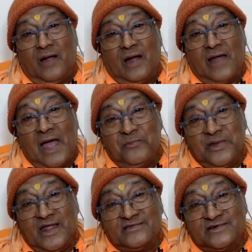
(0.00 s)
And
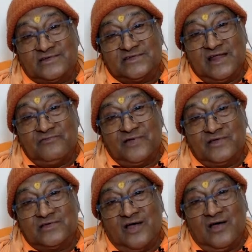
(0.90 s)
happiness itself
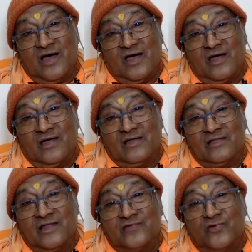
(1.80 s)
is,
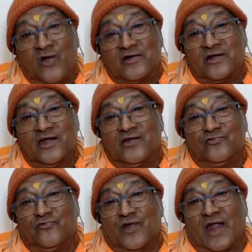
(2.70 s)
there is no
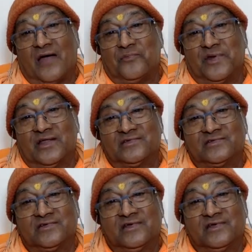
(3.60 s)
alternative for happiness.